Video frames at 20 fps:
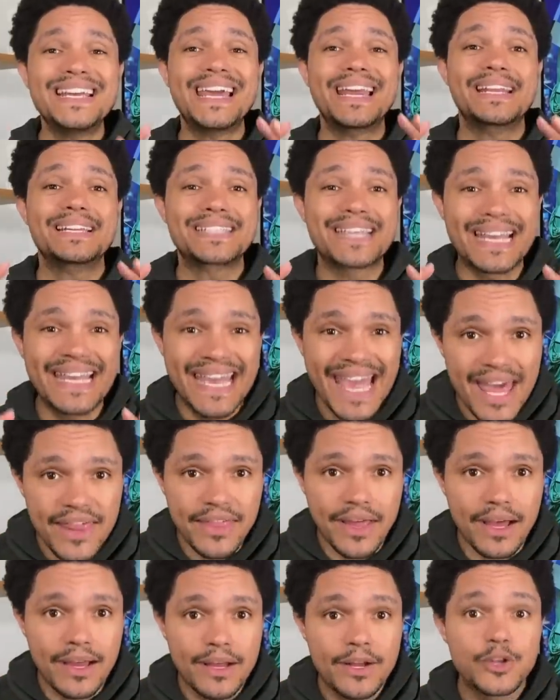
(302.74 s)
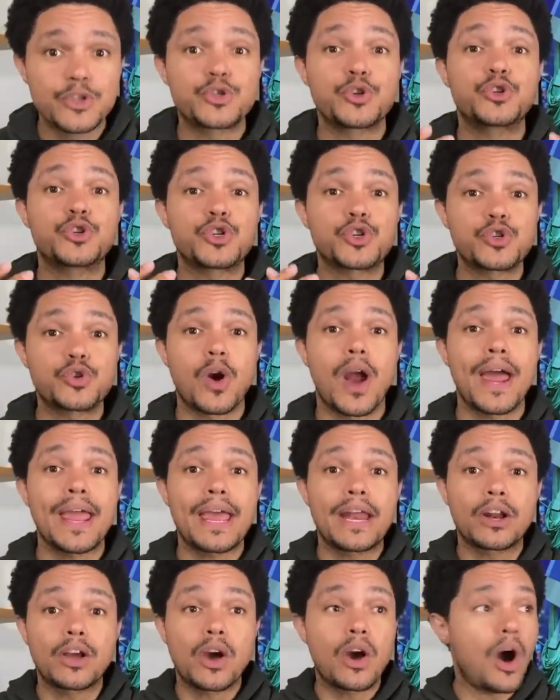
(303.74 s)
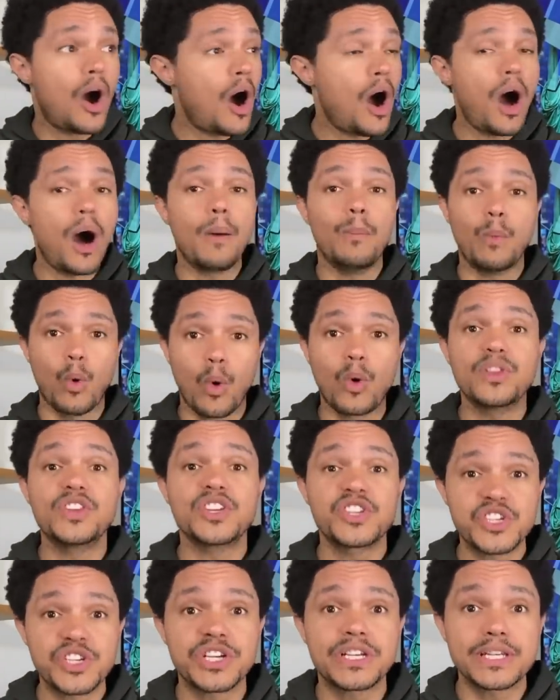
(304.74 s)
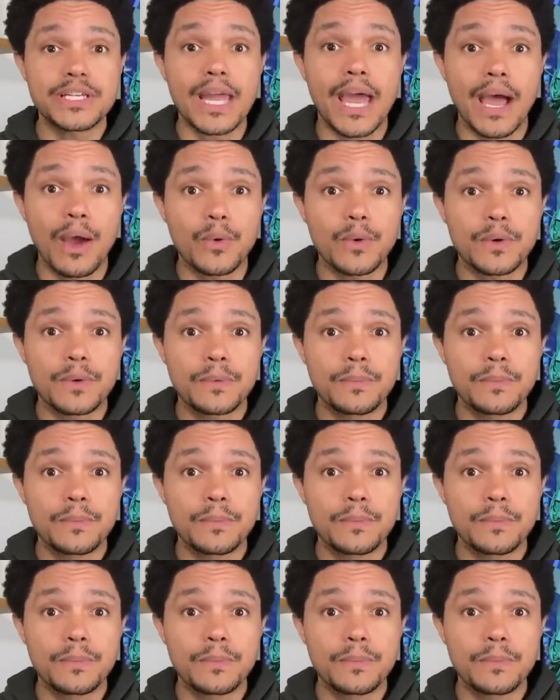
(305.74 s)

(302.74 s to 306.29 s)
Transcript: getting together to try and calm all this shit down.